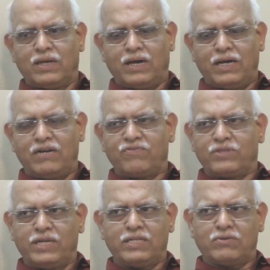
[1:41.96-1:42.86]
and
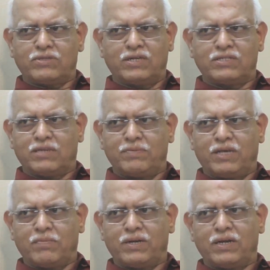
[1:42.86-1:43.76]
3000 in
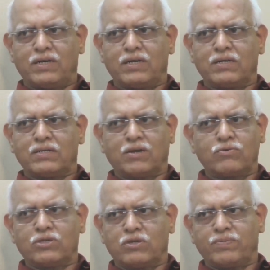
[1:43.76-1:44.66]
semi-urban and uh,
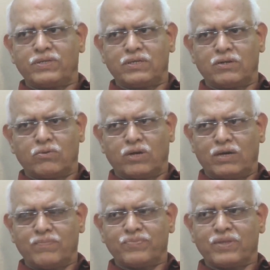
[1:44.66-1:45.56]
1000 rupees in
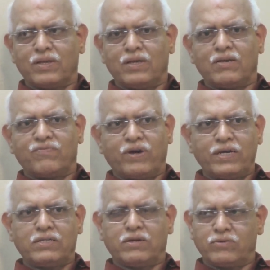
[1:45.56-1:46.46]
rural.
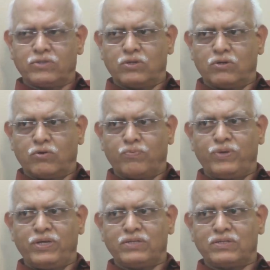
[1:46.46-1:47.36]
5000
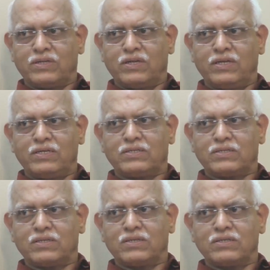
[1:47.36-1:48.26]
rupees
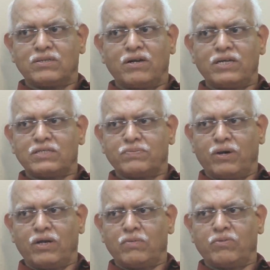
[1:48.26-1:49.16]
is not a
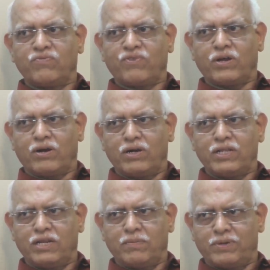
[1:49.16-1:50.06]
small amount for an
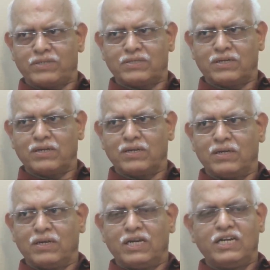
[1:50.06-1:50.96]
ordinary person.
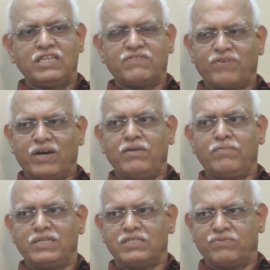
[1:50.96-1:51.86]
It is 5
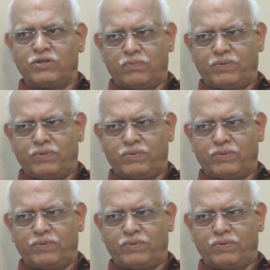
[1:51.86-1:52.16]
months widow